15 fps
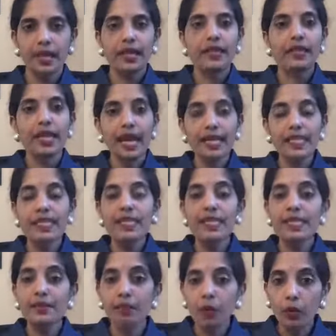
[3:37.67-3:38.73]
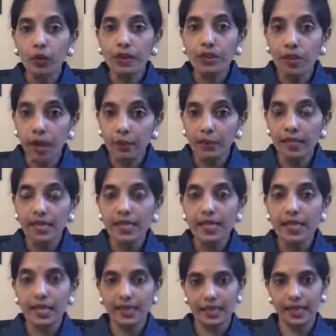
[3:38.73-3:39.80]
that is more dominant
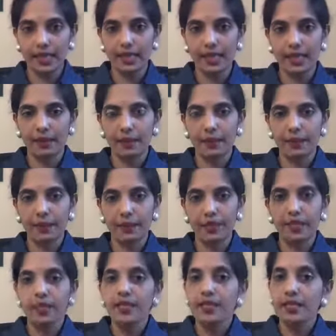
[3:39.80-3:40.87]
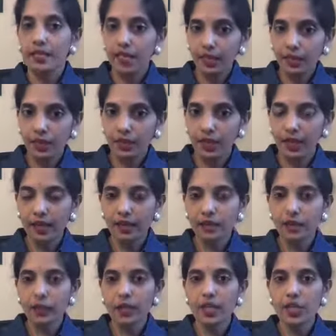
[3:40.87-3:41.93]
at nighttime. Sattva,
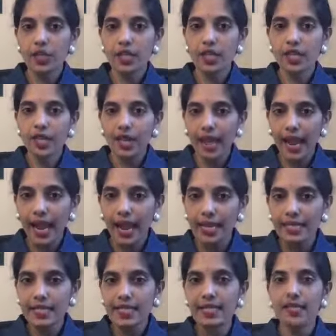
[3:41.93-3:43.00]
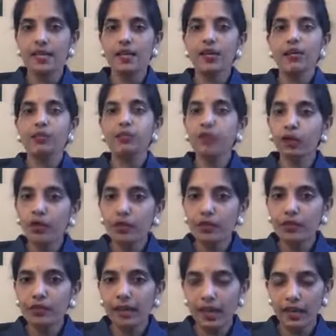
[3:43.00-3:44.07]
which has full of
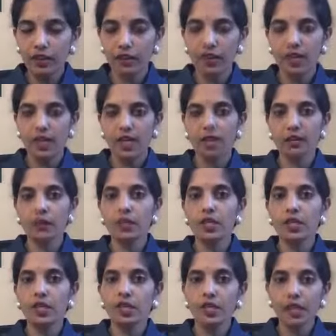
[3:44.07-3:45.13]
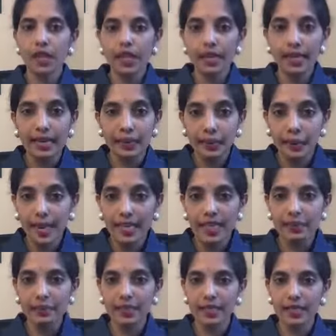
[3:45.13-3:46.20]
energy, which can
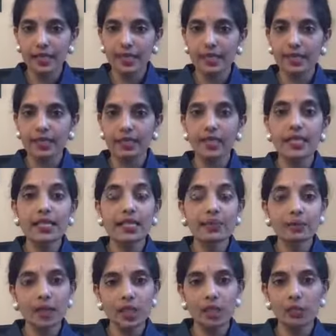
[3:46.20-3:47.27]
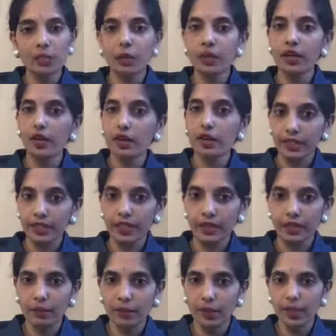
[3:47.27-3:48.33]
grasp things easily, is much more early in
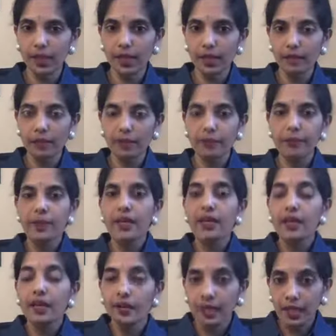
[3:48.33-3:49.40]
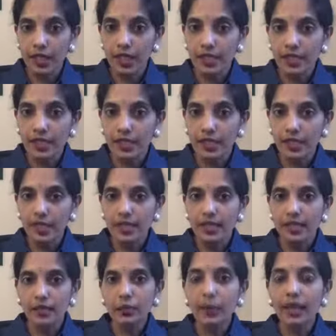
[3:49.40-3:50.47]
the morning. Rajas
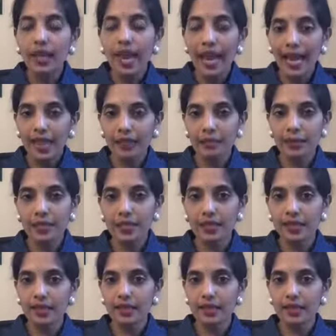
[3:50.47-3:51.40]
will help us